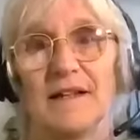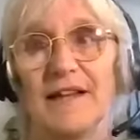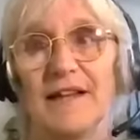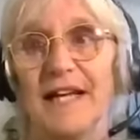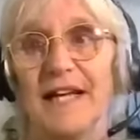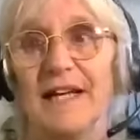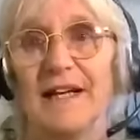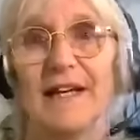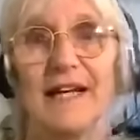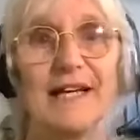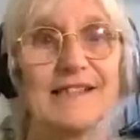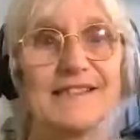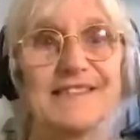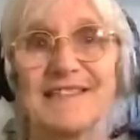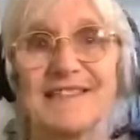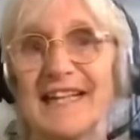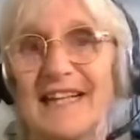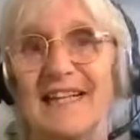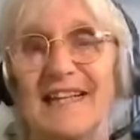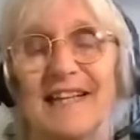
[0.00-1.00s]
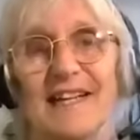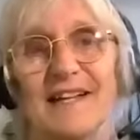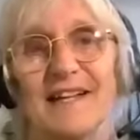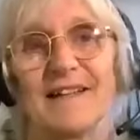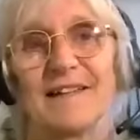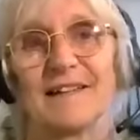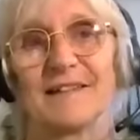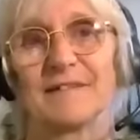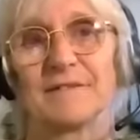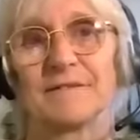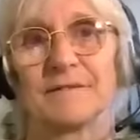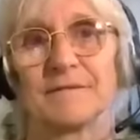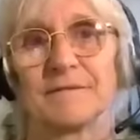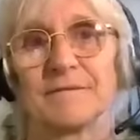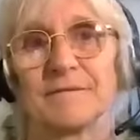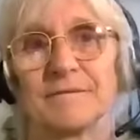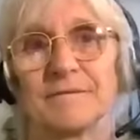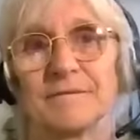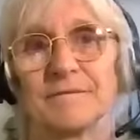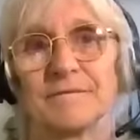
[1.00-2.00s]
Thinking is thinking.
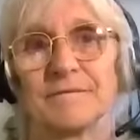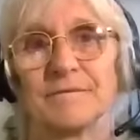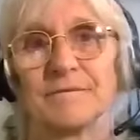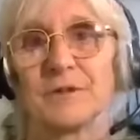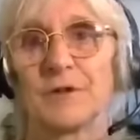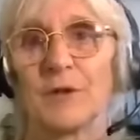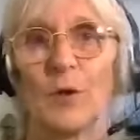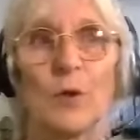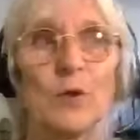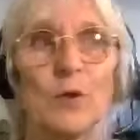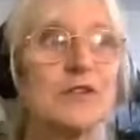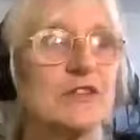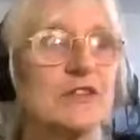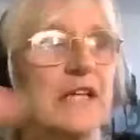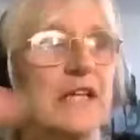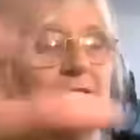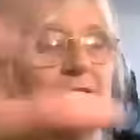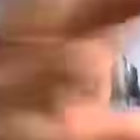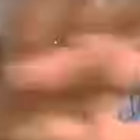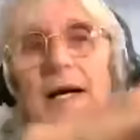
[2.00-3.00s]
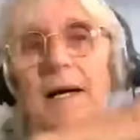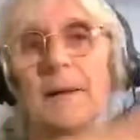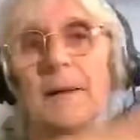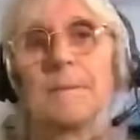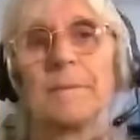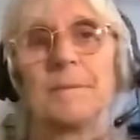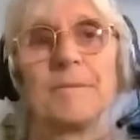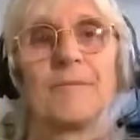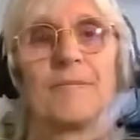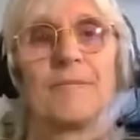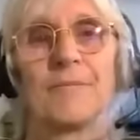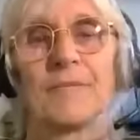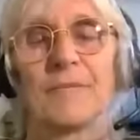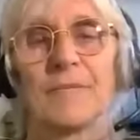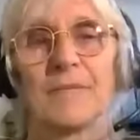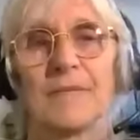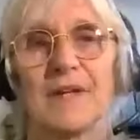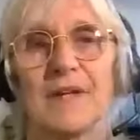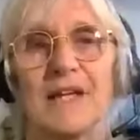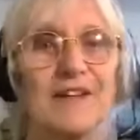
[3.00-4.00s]
Thoughts can come.
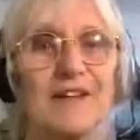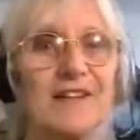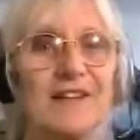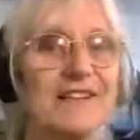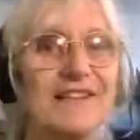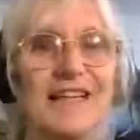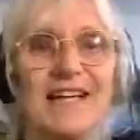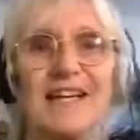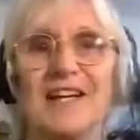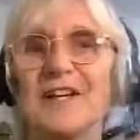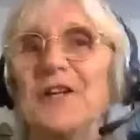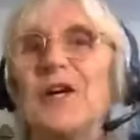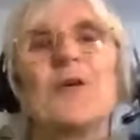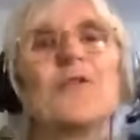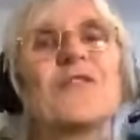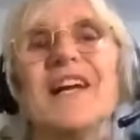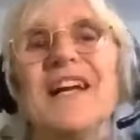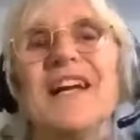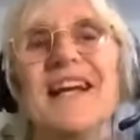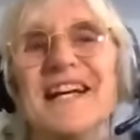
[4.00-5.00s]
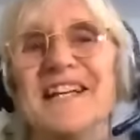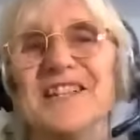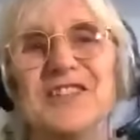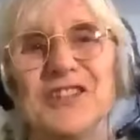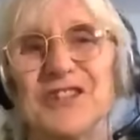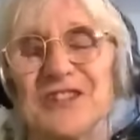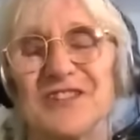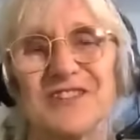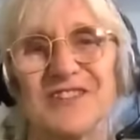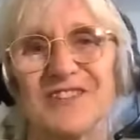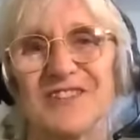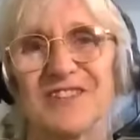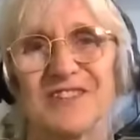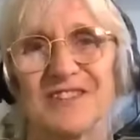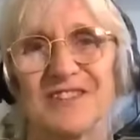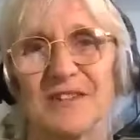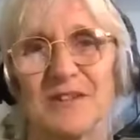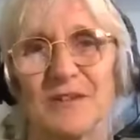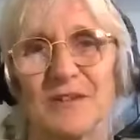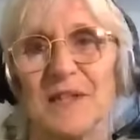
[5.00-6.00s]
There are no
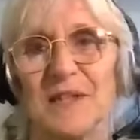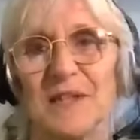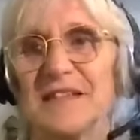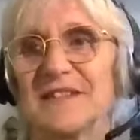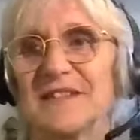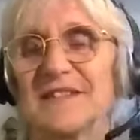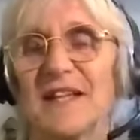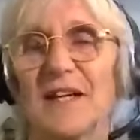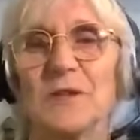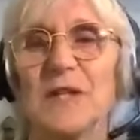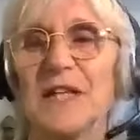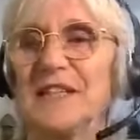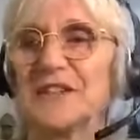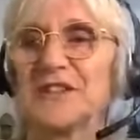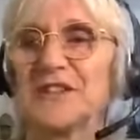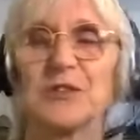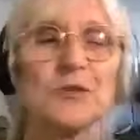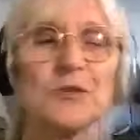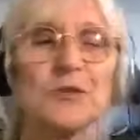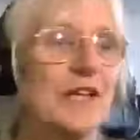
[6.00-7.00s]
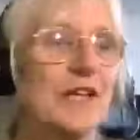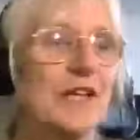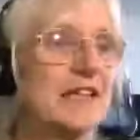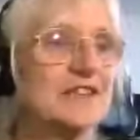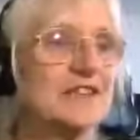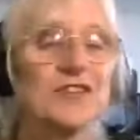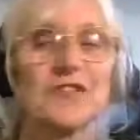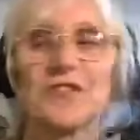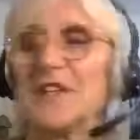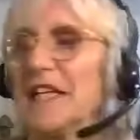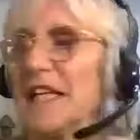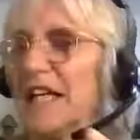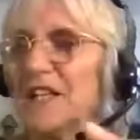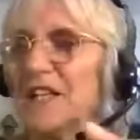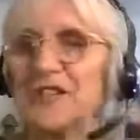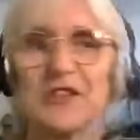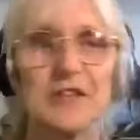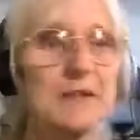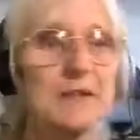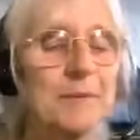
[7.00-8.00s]
relations. We are so into there's a
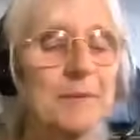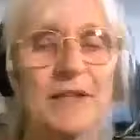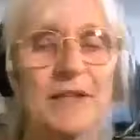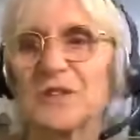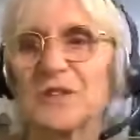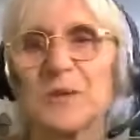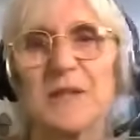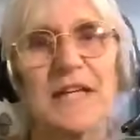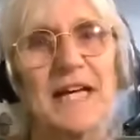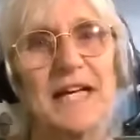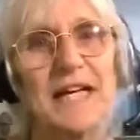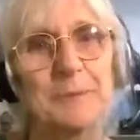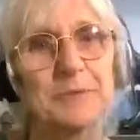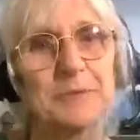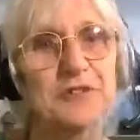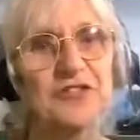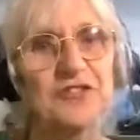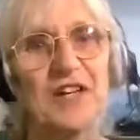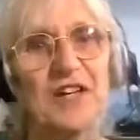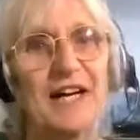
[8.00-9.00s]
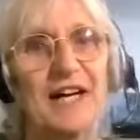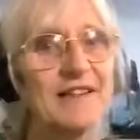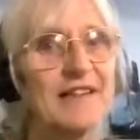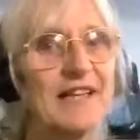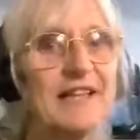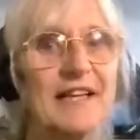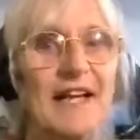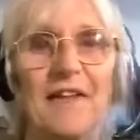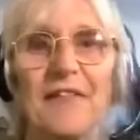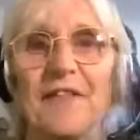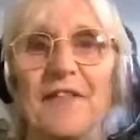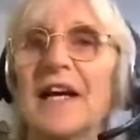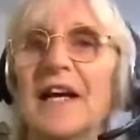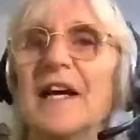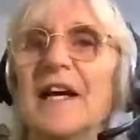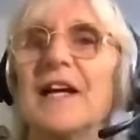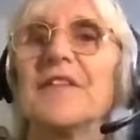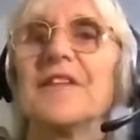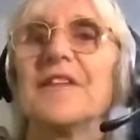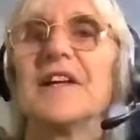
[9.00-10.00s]
relation because we can abstract and then
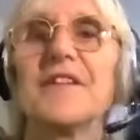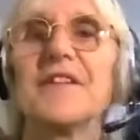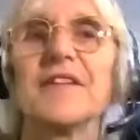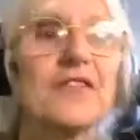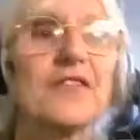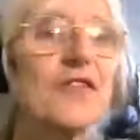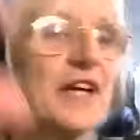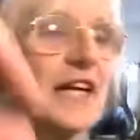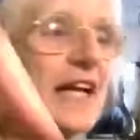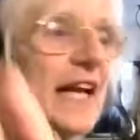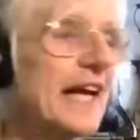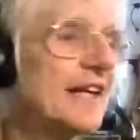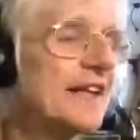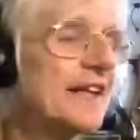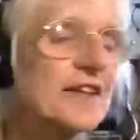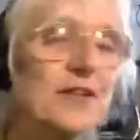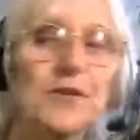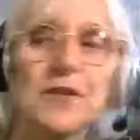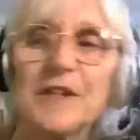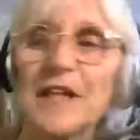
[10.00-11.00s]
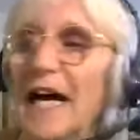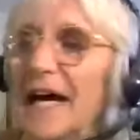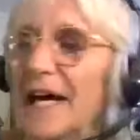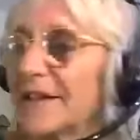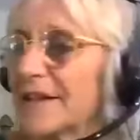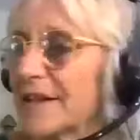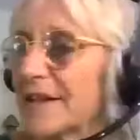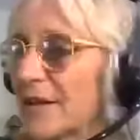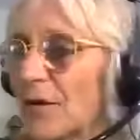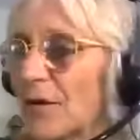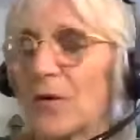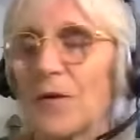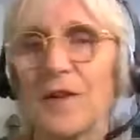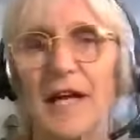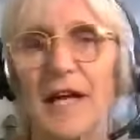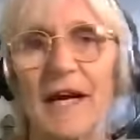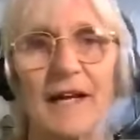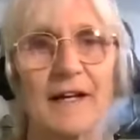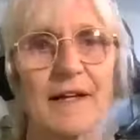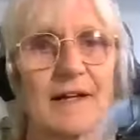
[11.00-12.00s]
this is related to that and all
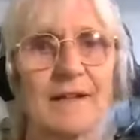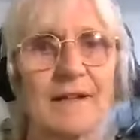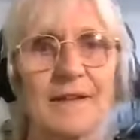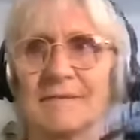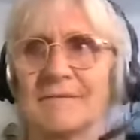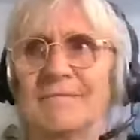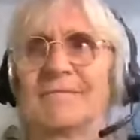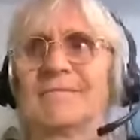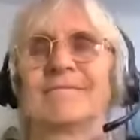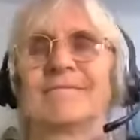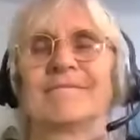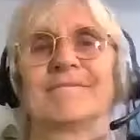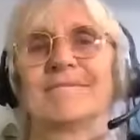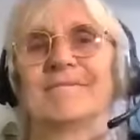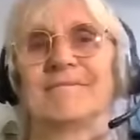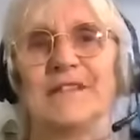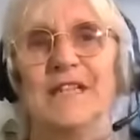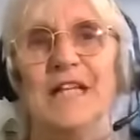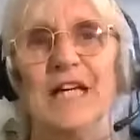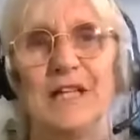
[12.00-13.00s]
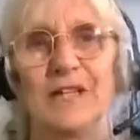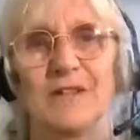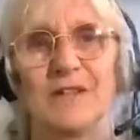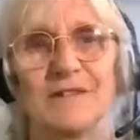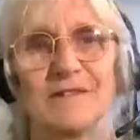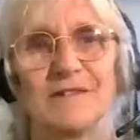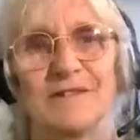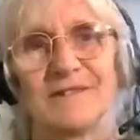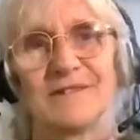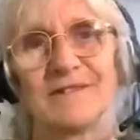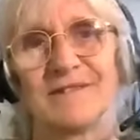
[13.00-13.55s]
that. No.